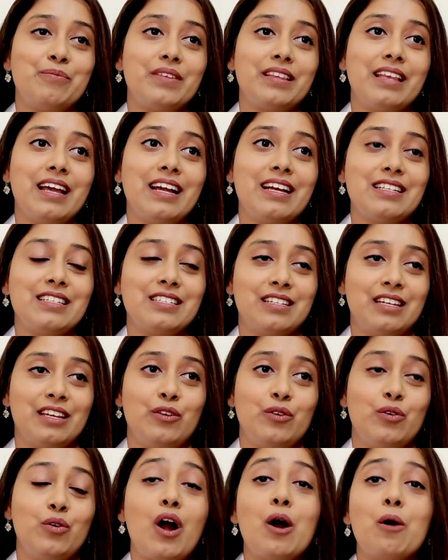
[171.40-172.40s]
that
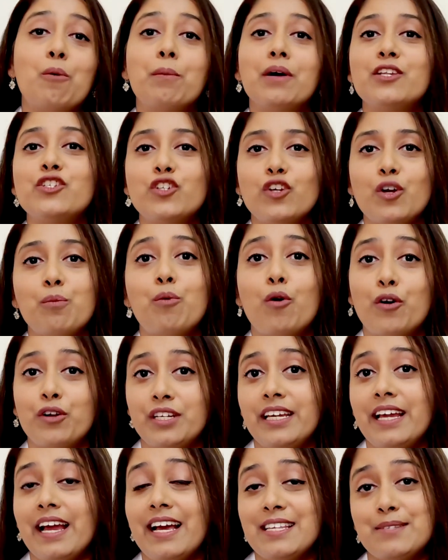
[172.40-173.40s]
you know how much your
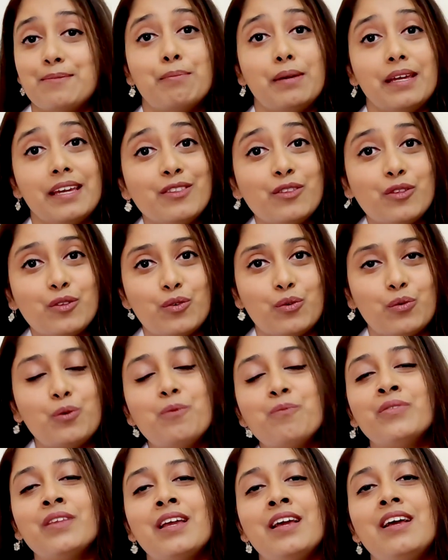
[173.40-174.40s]
body has been
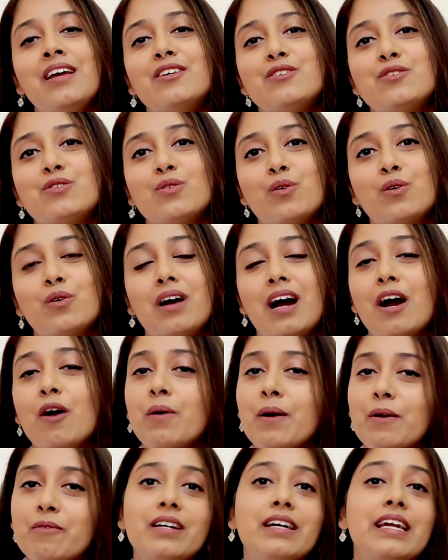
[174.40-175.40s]
through. So,
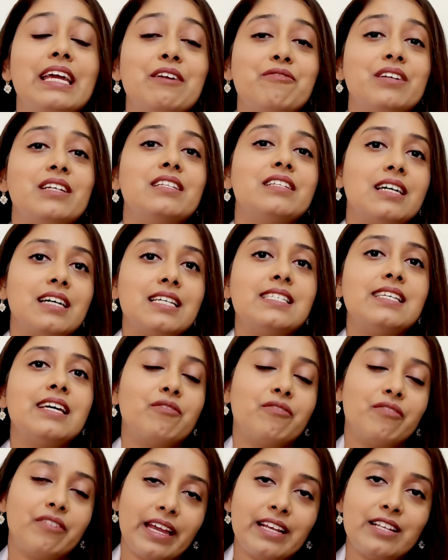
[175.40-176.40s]
however, if it does
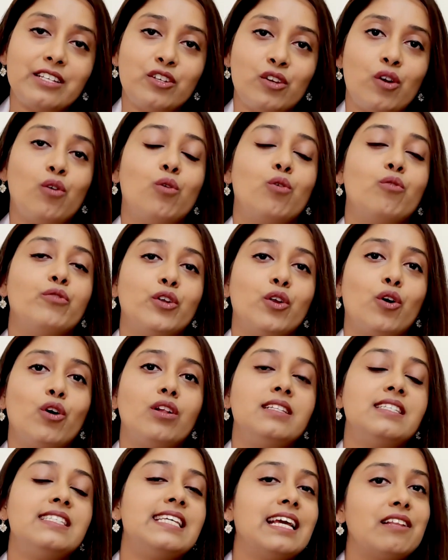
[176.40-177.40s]
affect your
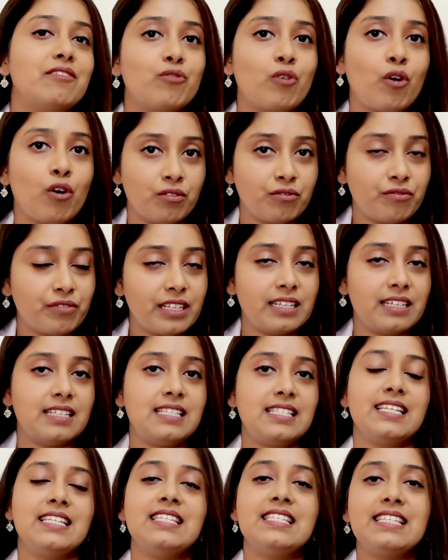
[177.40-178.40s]
overall
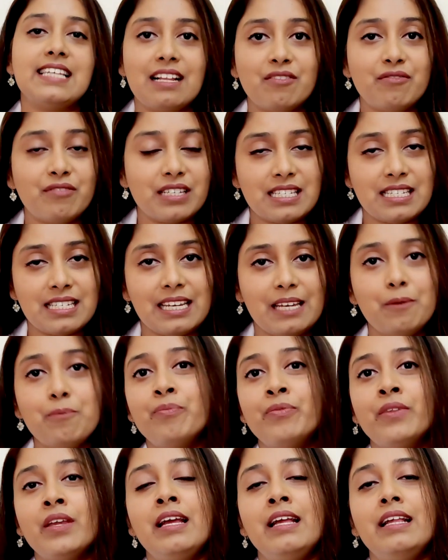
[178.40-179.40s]
self-confidence and
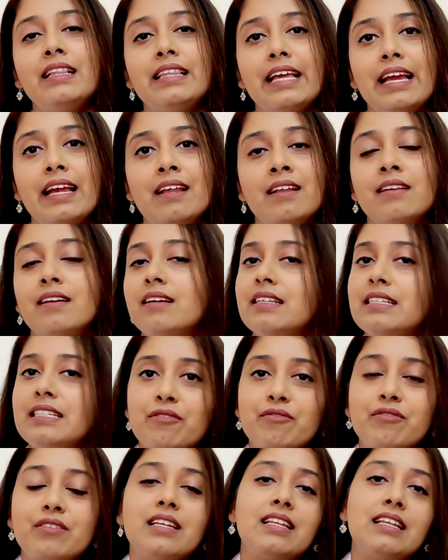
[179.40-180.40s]
self-esteem, then
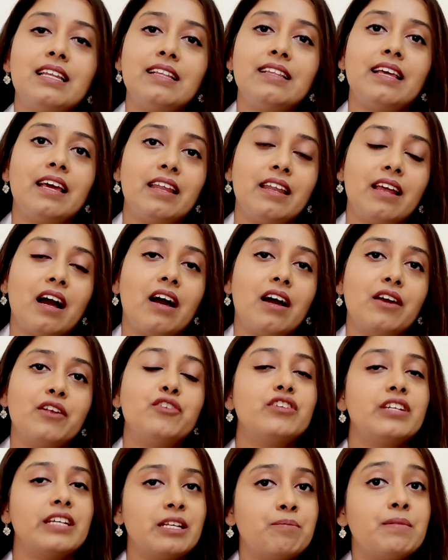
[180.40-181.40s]
definitely there are
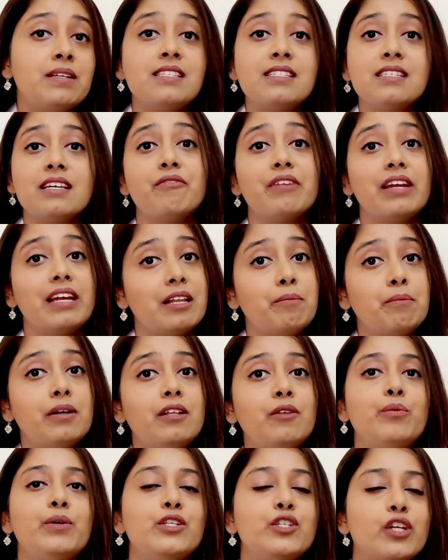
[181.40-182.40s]
treatments
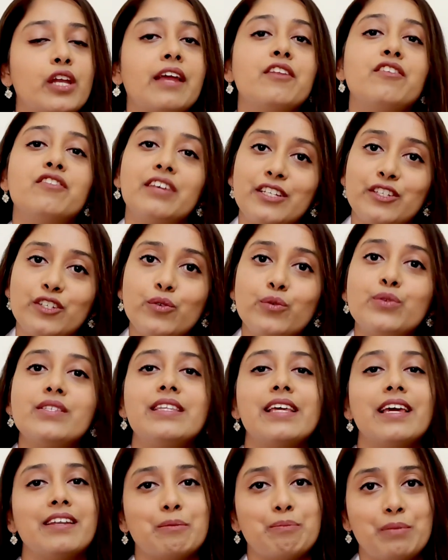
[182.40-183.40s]
available which can reduce
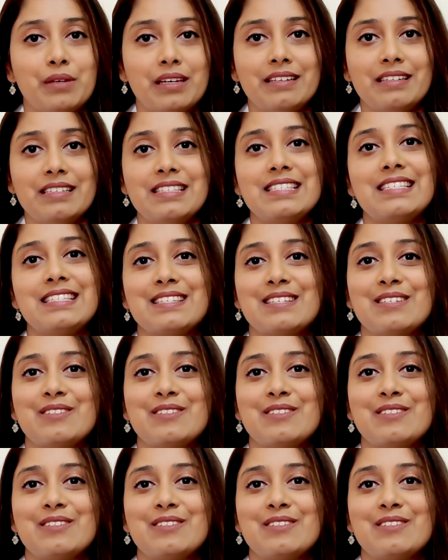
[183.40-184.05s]
their appearance.